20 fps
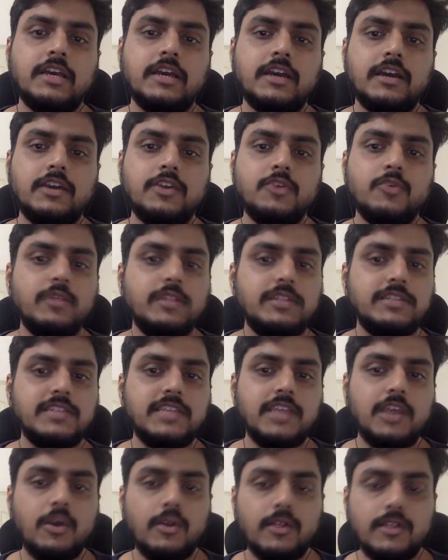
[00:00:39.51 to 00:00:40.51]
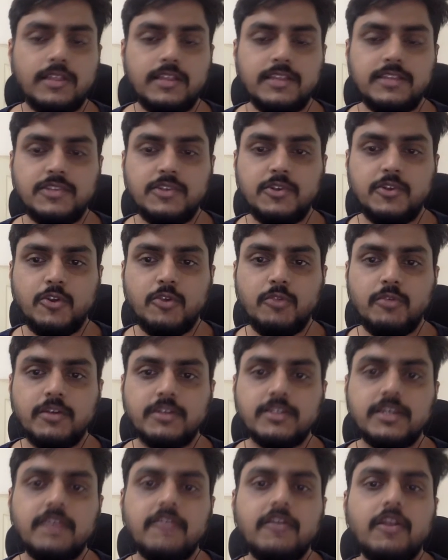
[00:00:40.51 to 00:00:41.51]
You will see all these
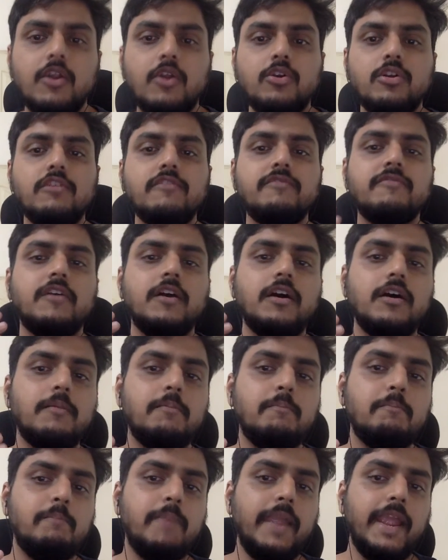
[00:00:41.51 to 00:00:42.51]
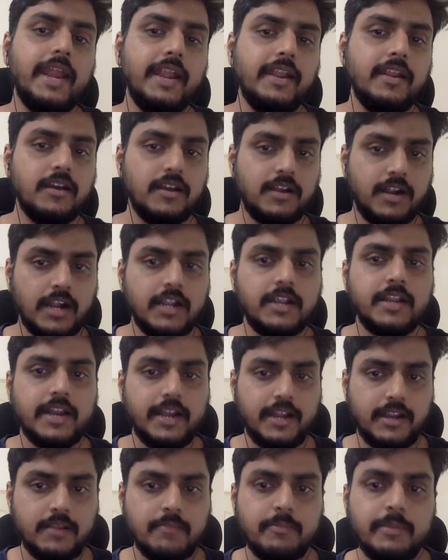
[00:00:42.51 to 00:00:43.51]
YouTubers have a lot of paid
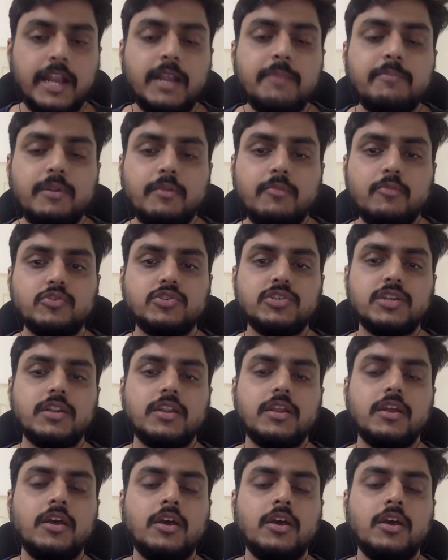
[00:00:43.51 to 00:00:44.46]
content, paid promotion.